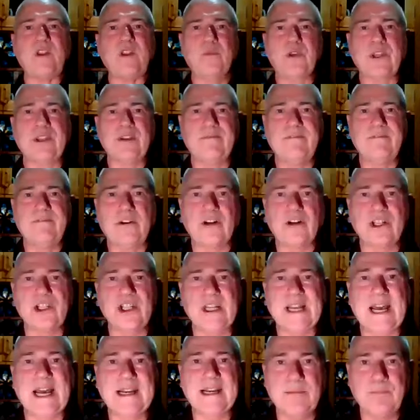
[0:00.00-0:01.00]
with the
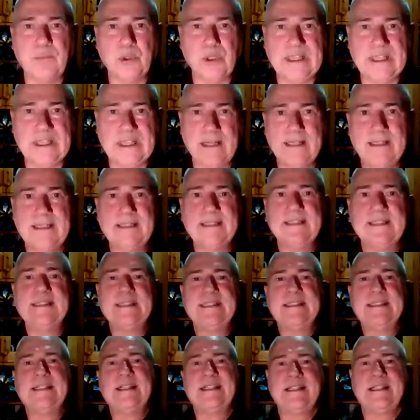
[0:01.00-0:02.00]
Virashana Buddha
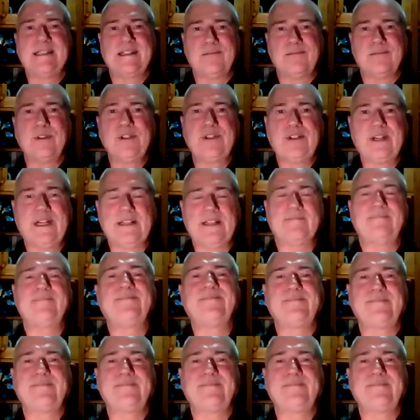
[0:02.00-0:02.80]
mudra.